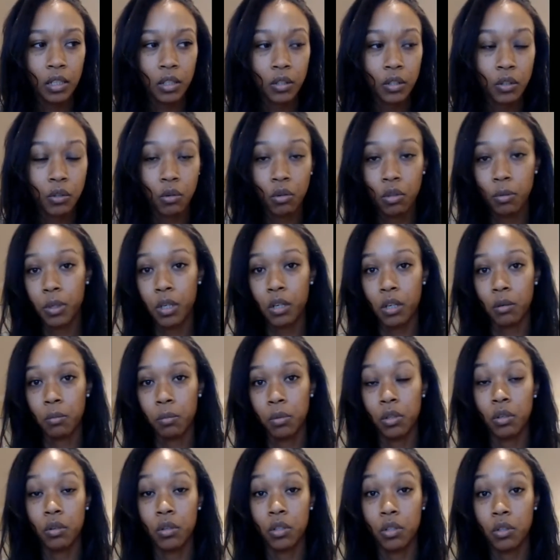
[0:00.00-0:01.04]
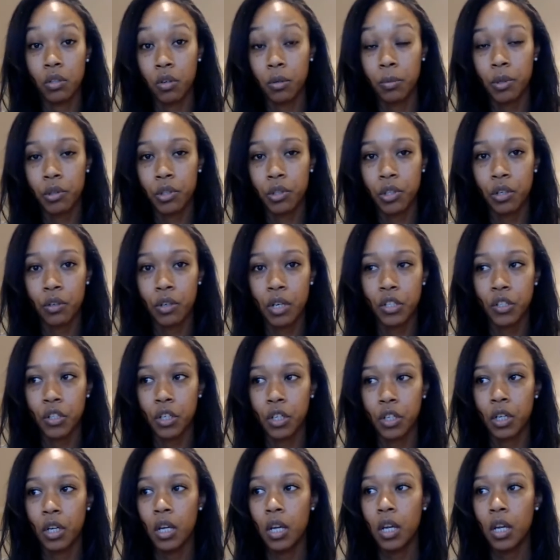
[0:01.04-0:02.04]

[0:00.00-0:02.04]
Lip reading: Pluto and Scorpio generation,